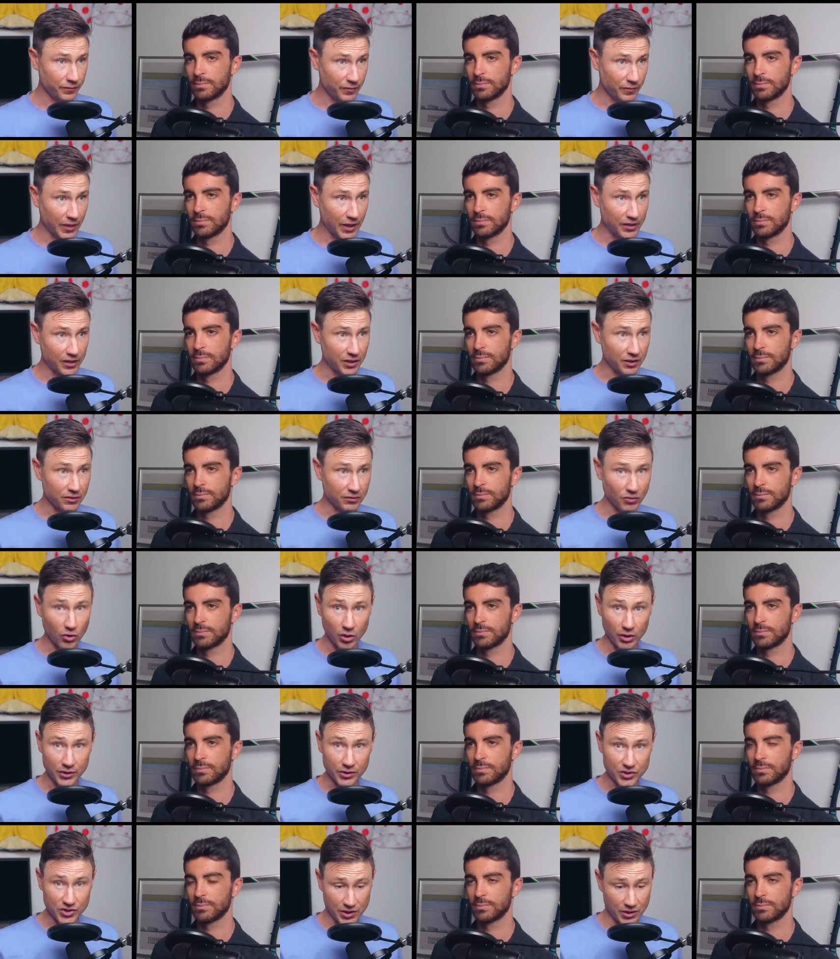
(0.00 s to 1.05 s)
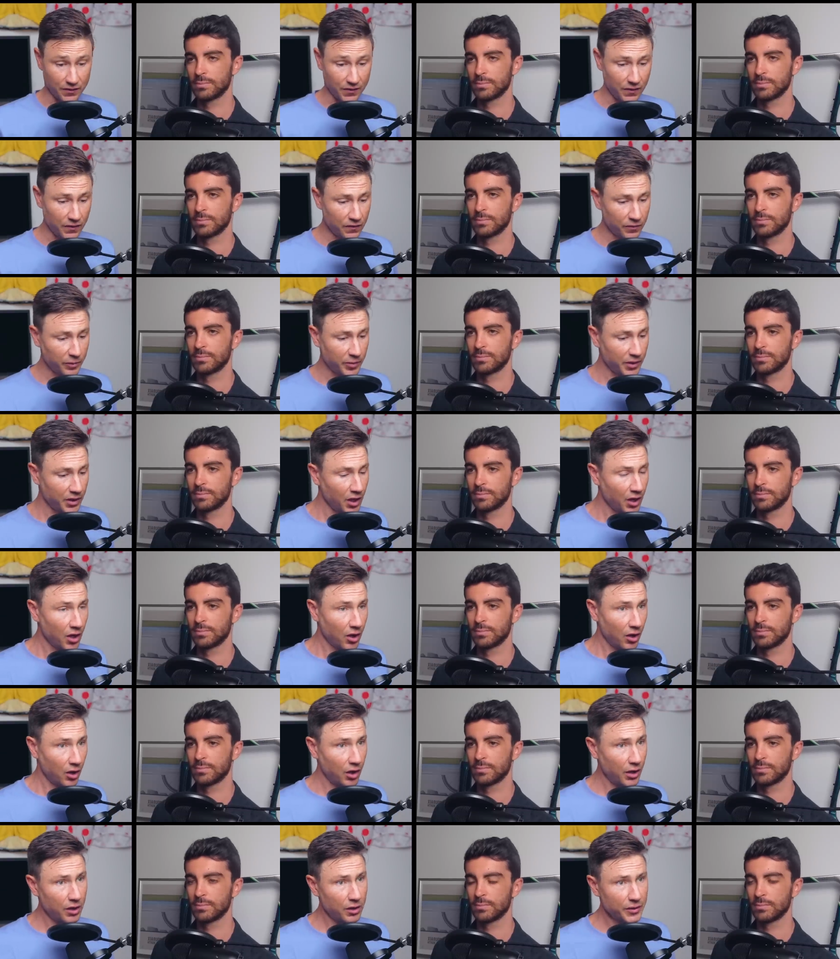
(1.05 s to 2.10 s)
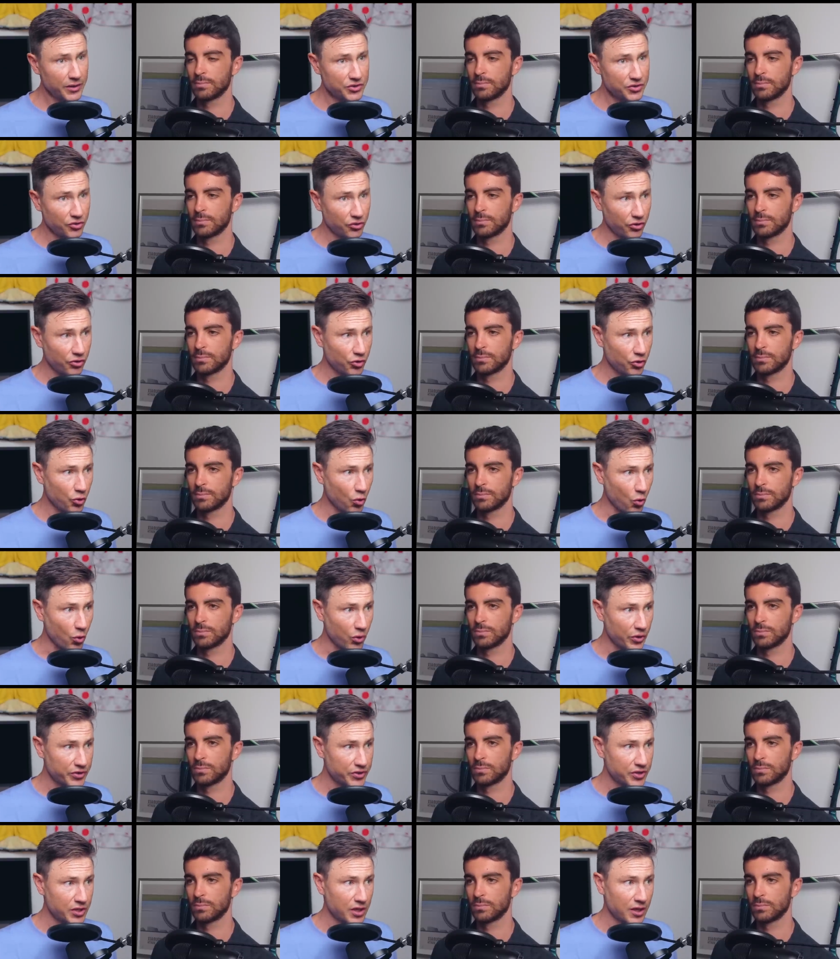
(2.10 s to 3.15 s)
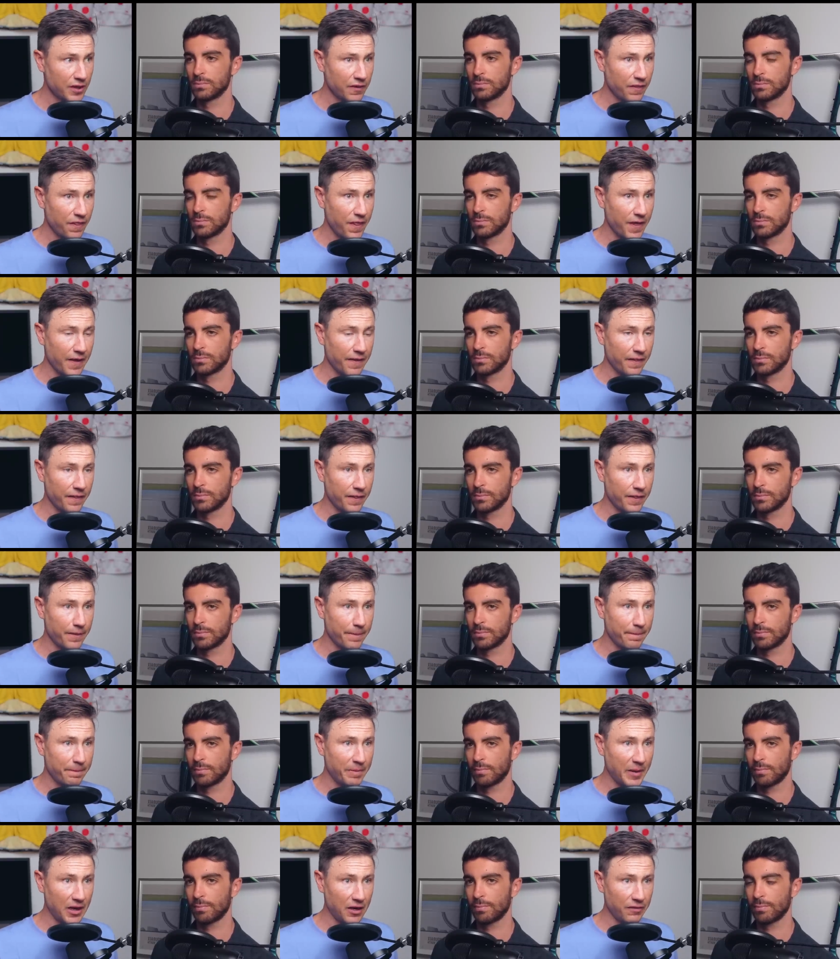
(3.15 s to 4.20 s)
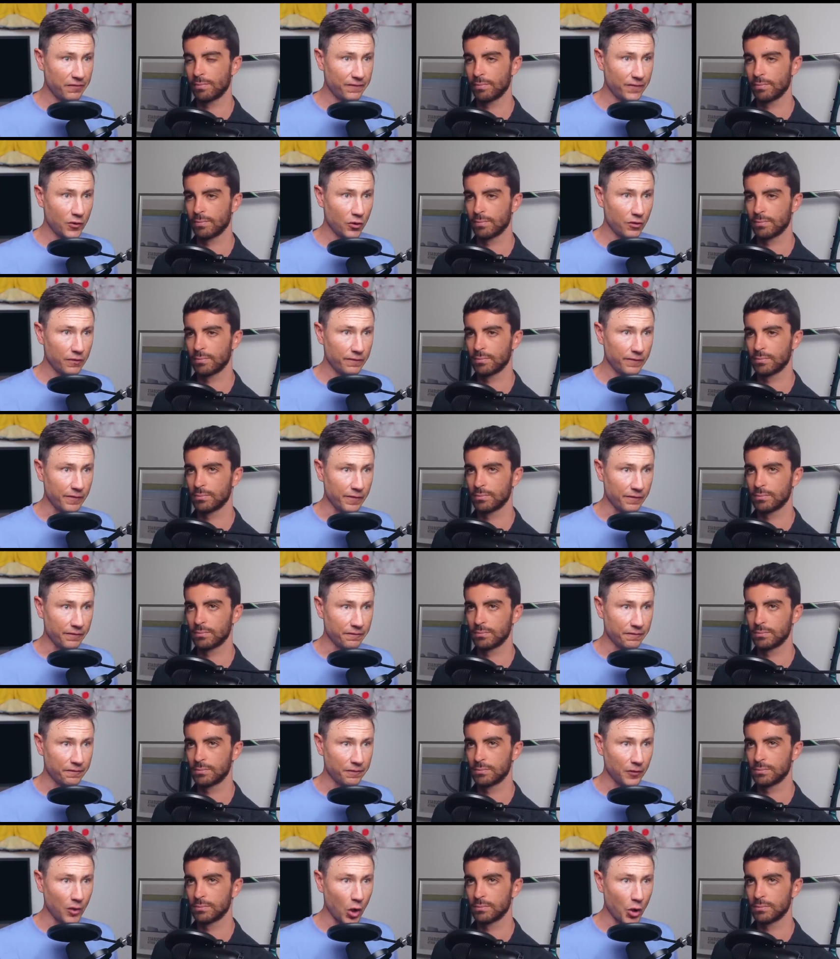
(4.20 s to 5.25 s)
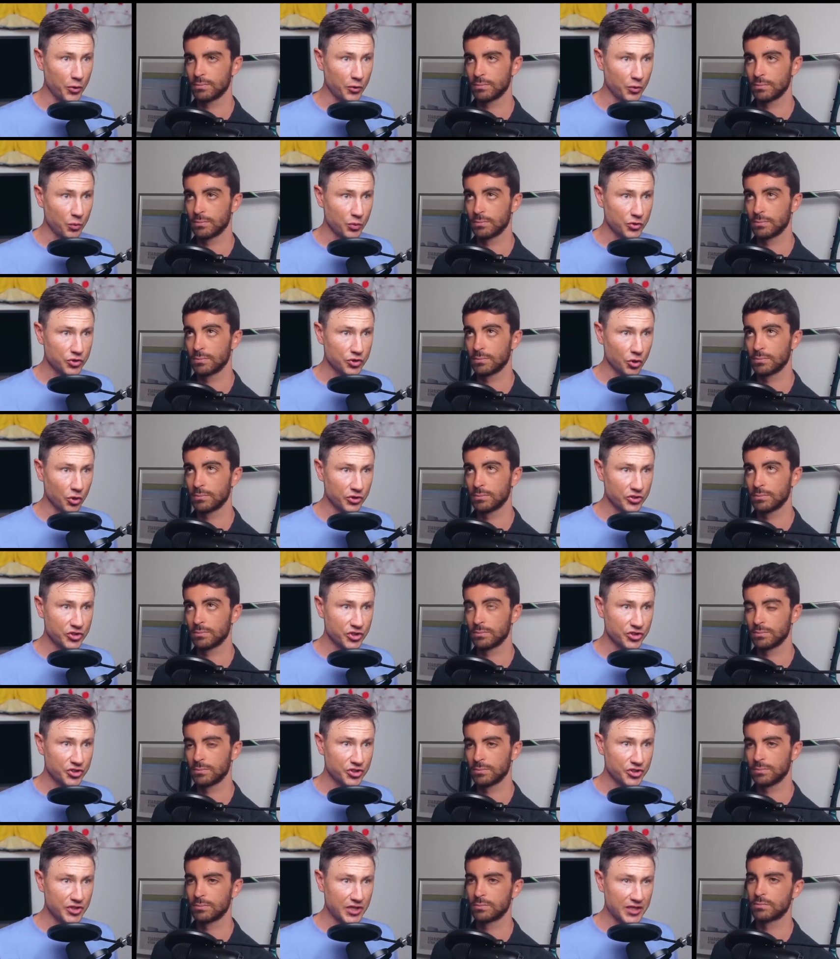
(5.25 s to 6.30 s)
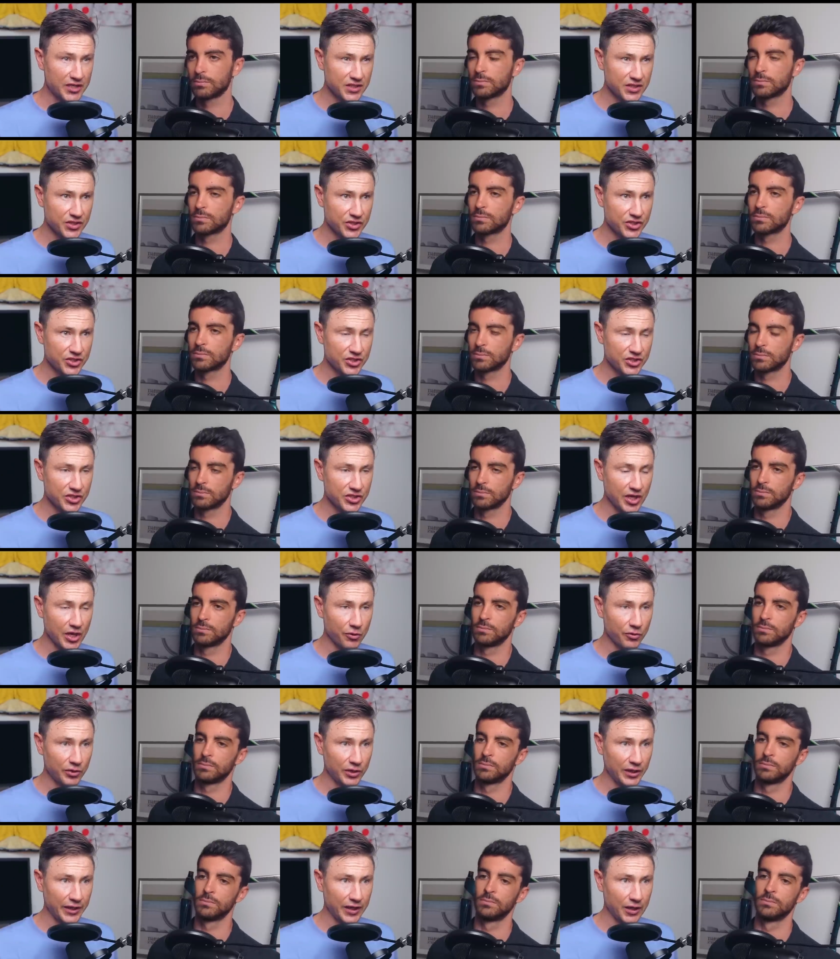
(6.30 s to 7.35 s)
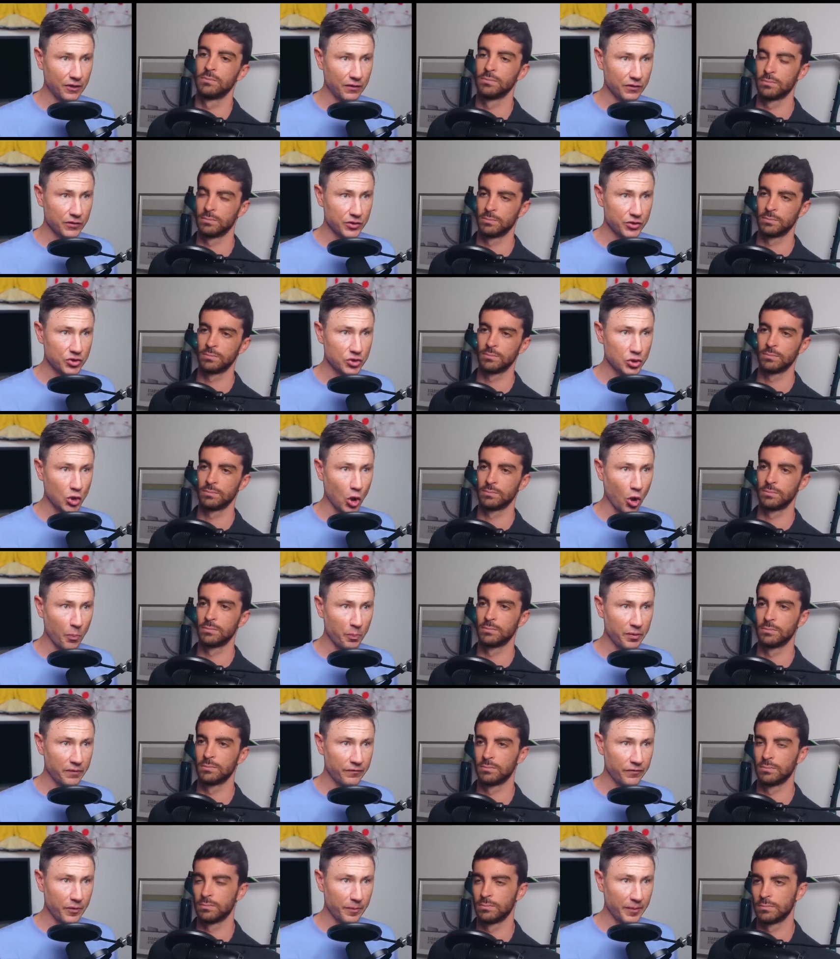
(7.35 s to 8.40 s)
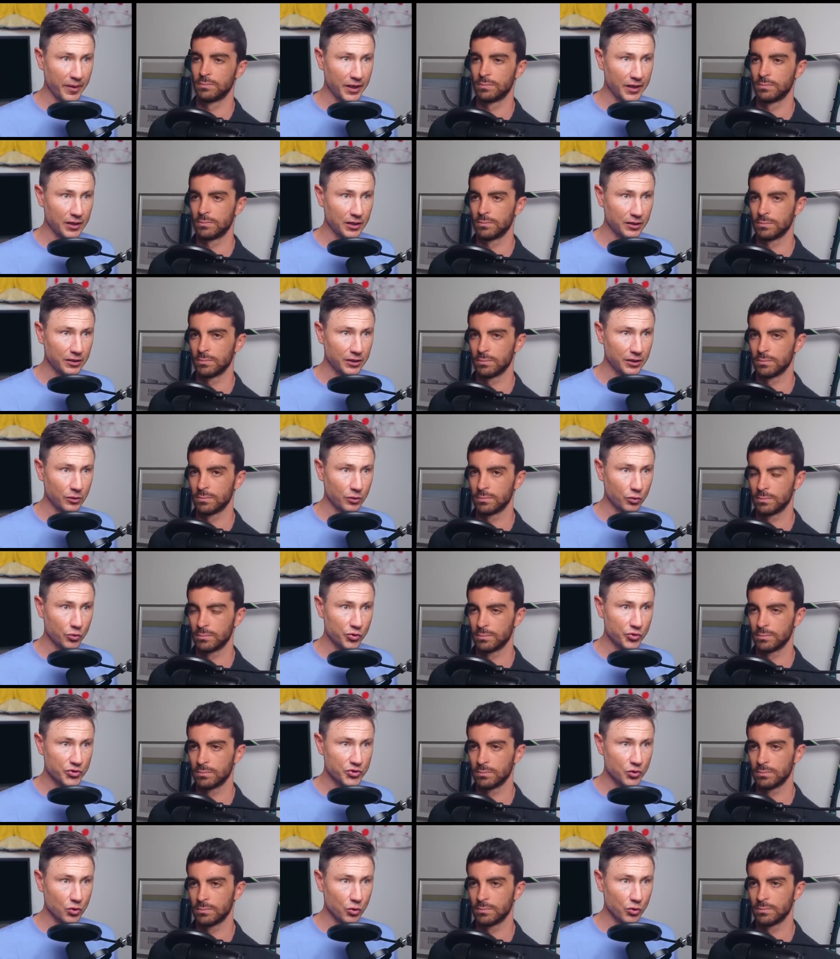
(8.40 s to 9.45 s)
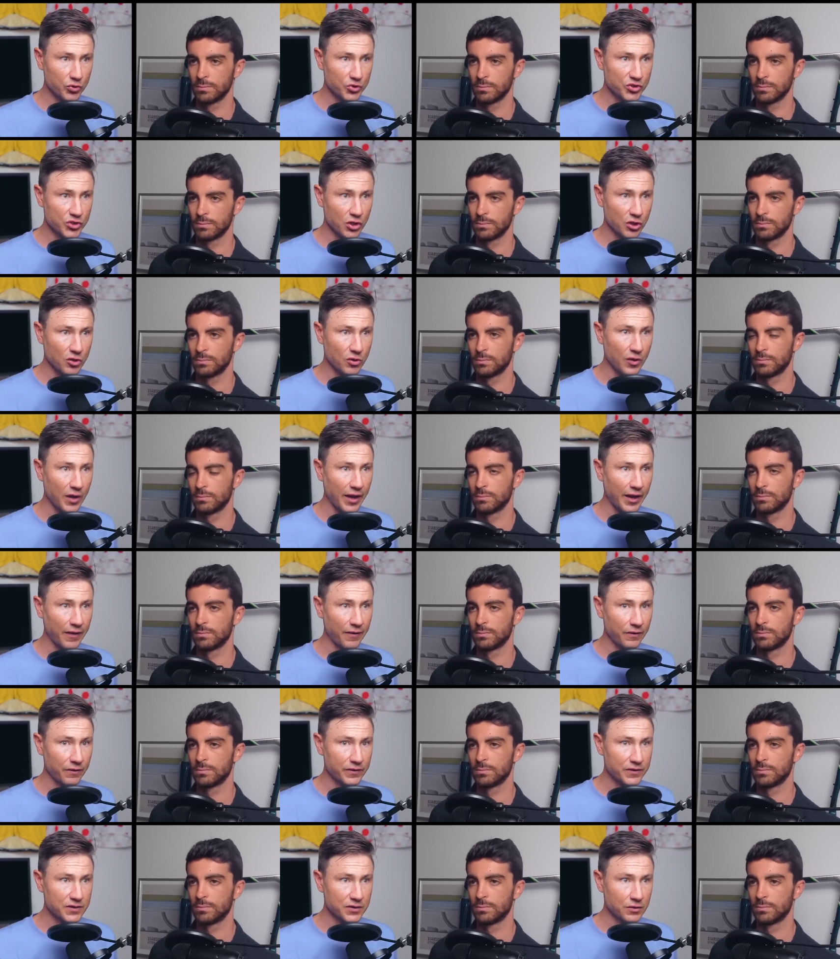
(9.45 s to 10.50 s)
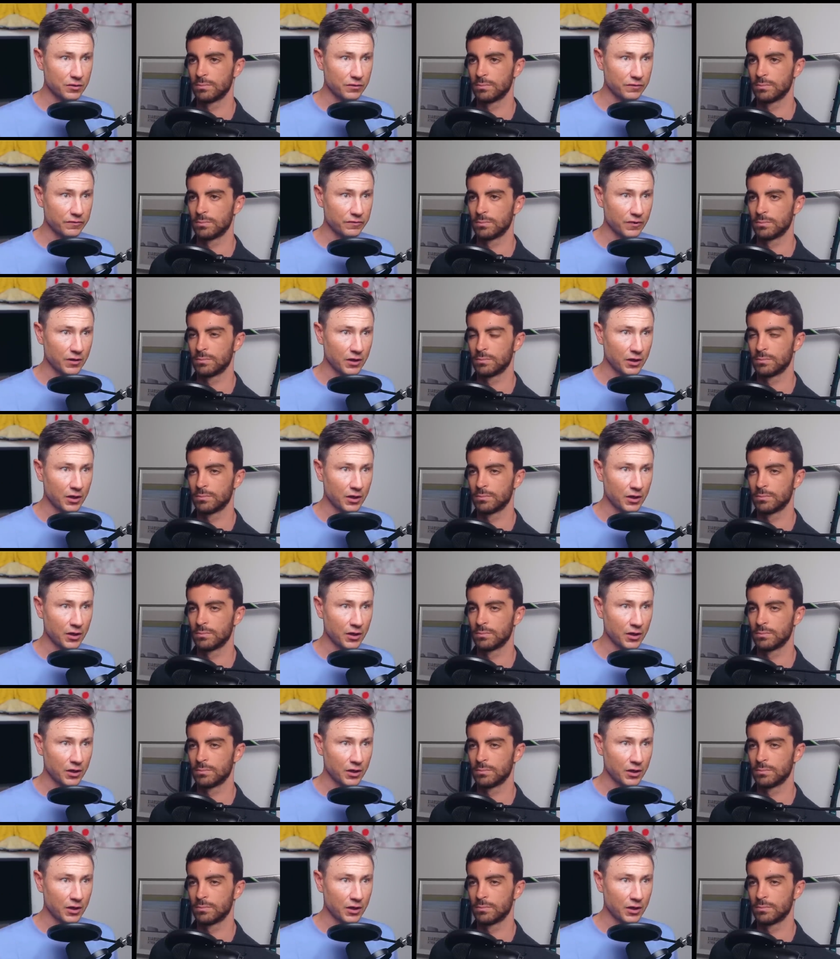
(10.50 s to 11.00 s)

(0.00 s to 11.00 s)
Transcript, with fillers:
Speaker 1: any knowledge in this, but I always thought that the benefit of the float was not just necessarily at the top of the pedal, it was also at the sort of